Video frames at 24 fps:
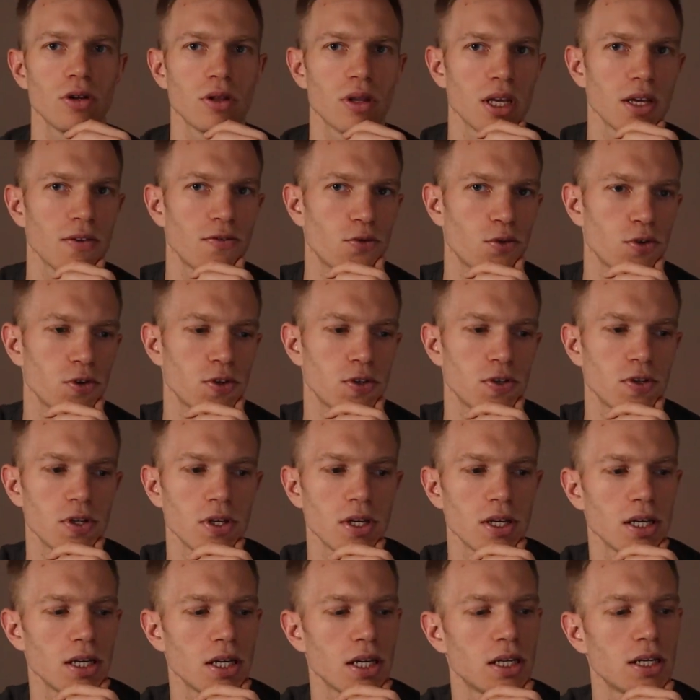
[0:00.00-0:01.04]
they
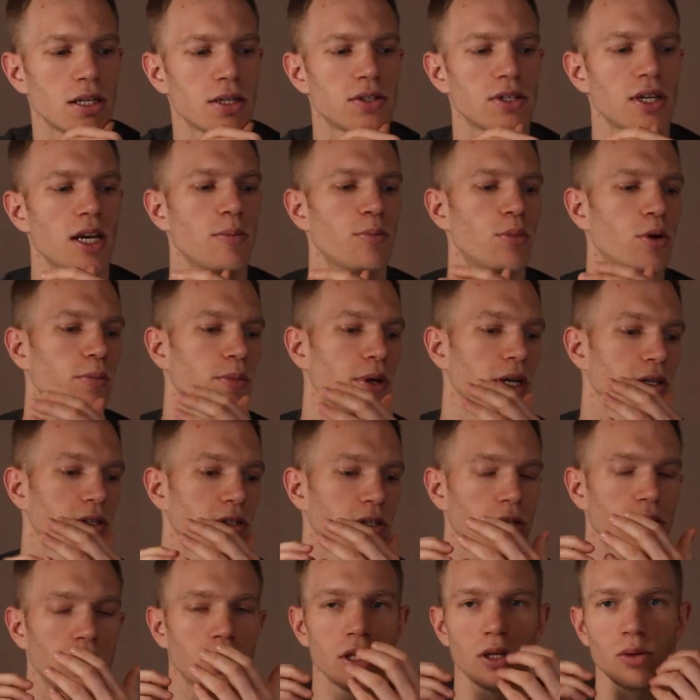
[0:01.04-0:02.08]
foresee an example
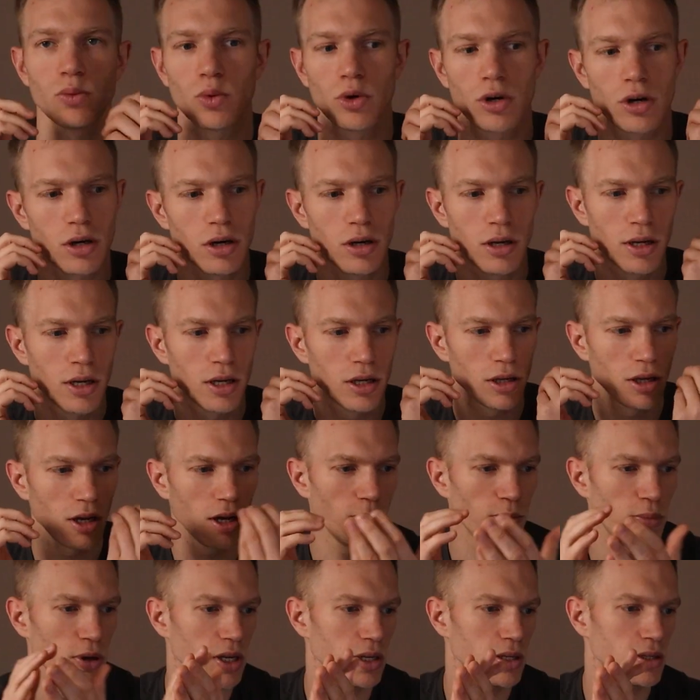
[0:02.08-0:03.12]
basically where
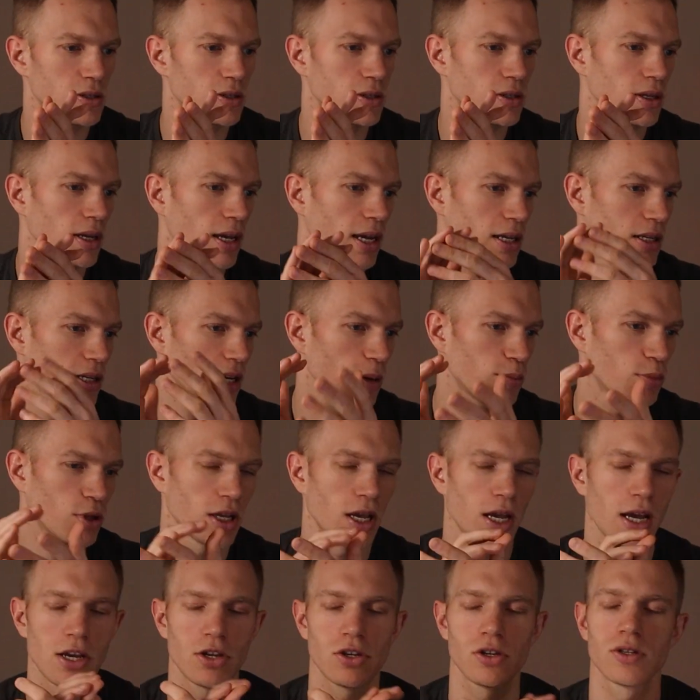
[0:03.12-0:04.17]
companies and
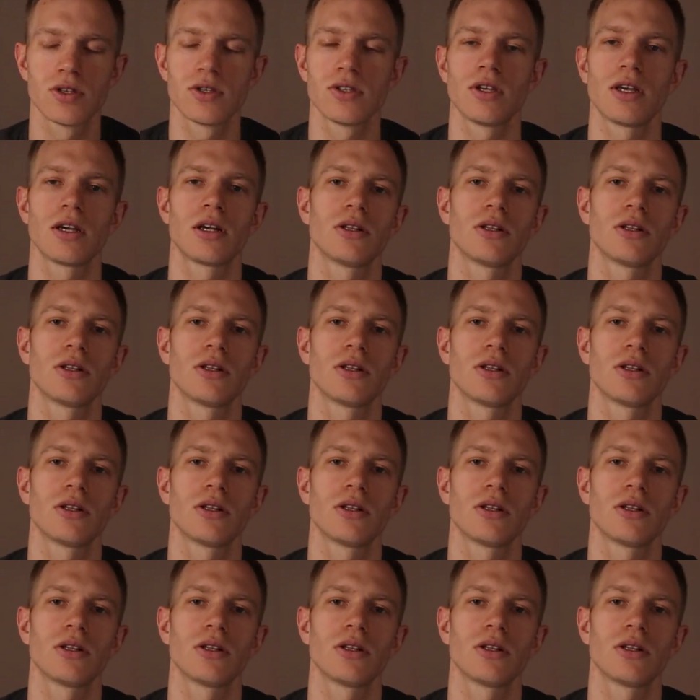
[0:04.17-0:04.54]
applications like